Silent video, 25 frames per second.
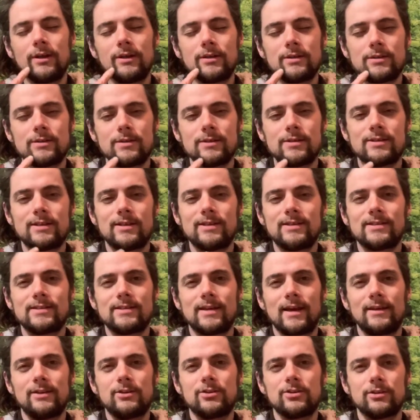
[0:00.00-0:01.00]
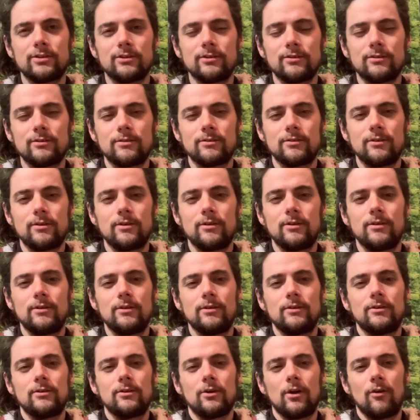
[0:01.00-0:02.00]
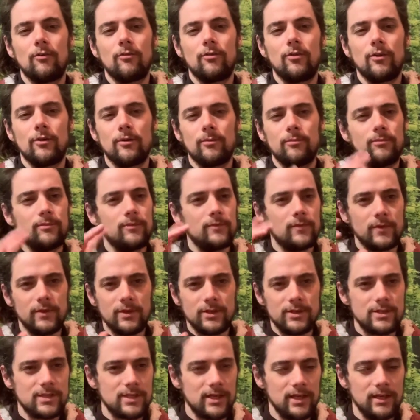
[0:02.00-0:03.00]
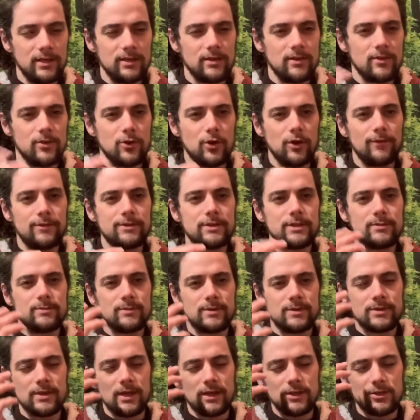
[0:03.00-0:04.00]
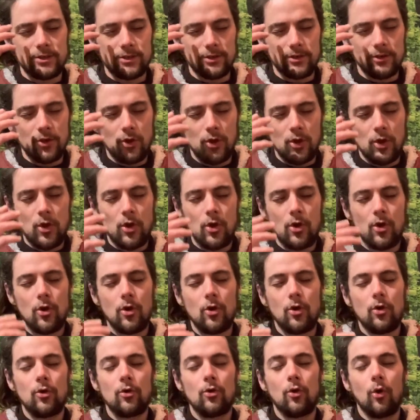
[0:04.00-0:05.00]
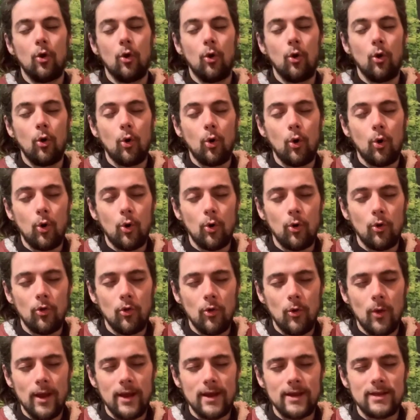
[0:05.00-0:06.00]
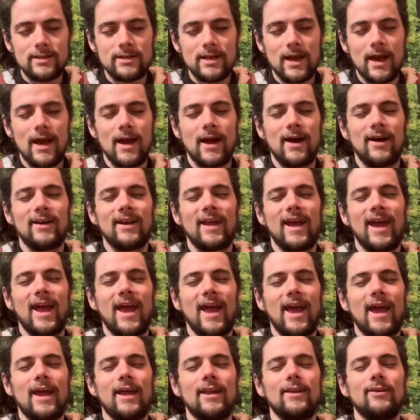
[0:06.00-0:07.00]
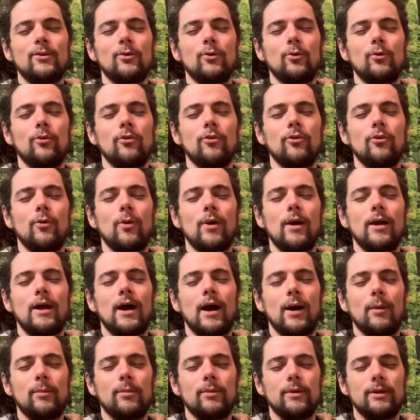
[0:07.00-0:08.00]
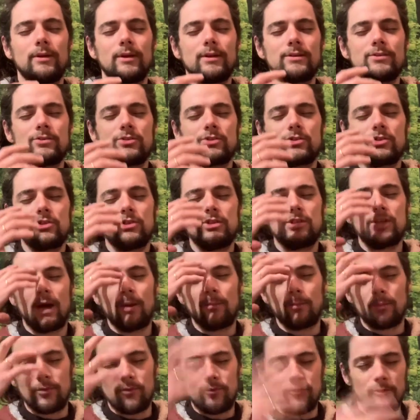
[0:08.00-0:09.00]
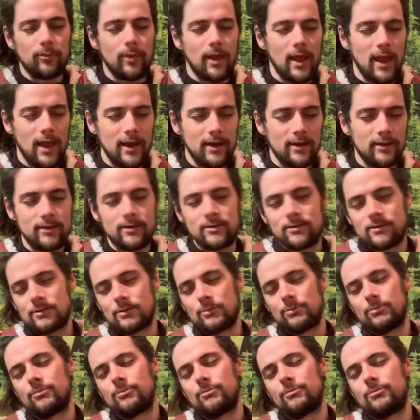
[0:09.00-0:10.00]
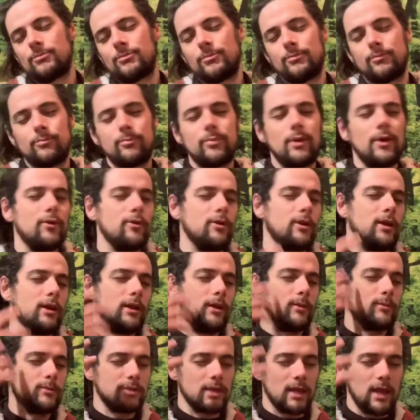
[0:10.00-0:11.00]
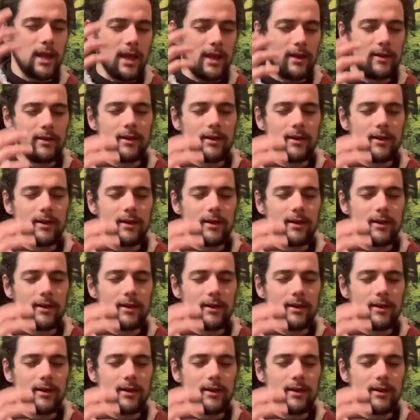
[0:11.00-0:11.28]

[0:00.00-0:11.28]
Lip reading: the sensation of the skin and the nervous system sensation all the way down and all the way up. It doesn't just jump from head to perineum to head.